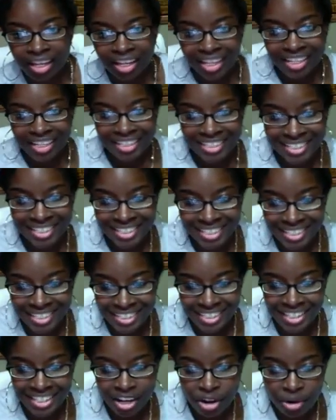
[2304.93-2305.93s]

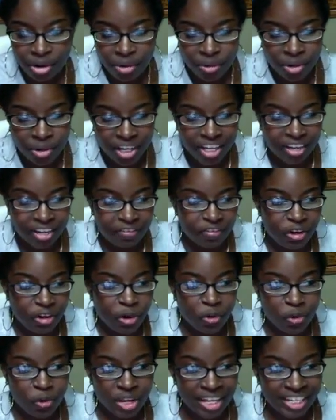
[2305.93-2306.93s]
So if
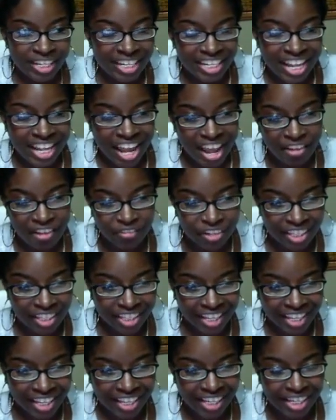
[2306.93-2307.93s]
you're weak in
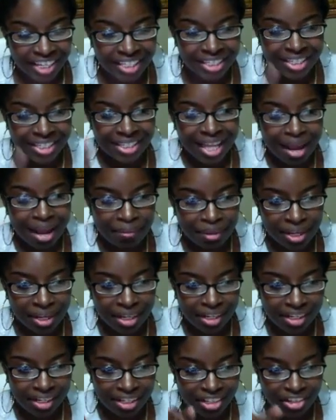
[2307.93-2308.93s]
everything, stop it.
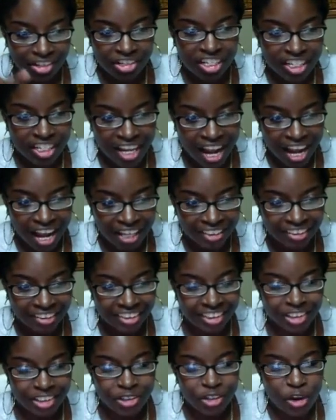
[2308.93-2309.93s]
No, you're not.
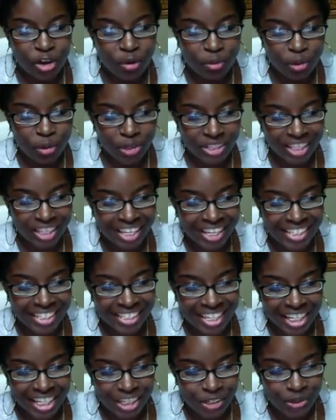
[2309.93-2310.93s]
You know more things
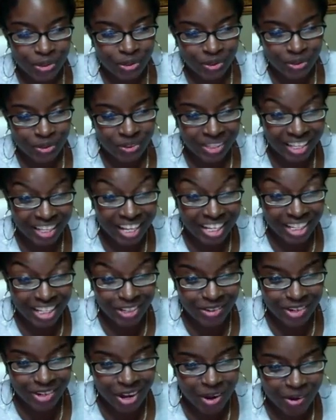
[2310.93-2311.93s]
than you think
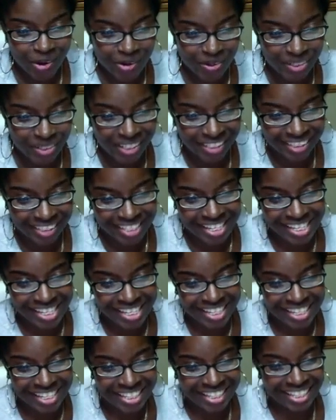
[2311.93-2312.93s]
you know.
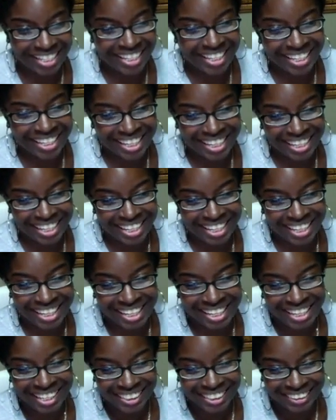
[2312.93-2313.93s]

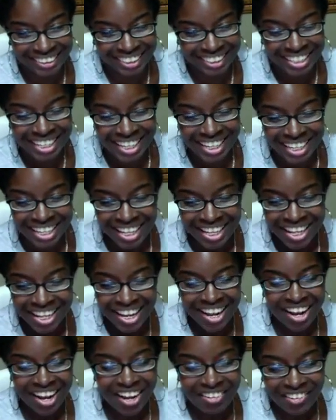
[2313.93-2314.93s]

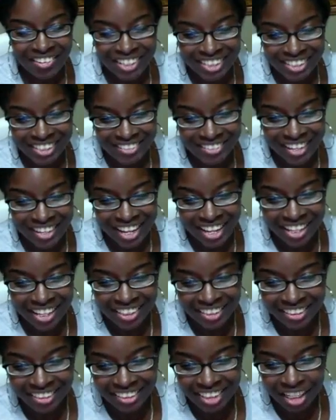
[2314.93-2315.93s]
I always do that.
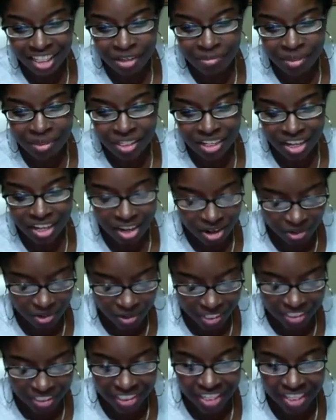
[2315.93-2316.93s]
I
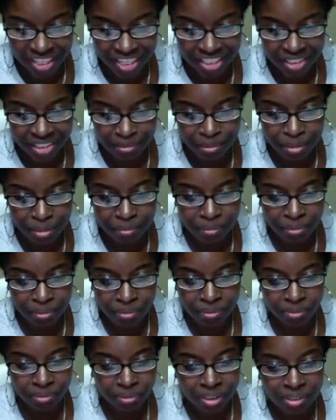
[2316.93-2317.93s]
always say that to people.
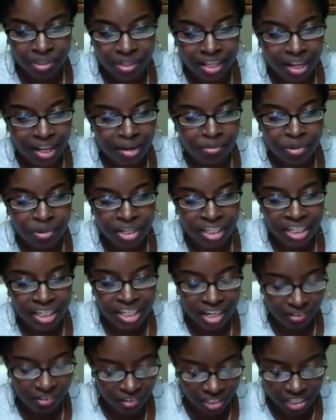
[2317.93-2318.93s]
They're like, I'm weak in
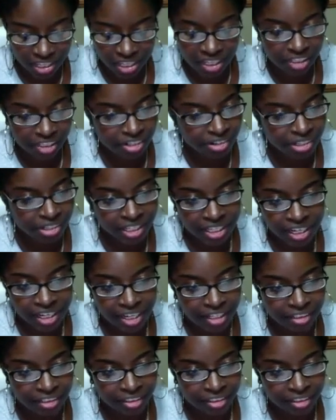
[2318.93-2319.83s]
everything. No, you're not.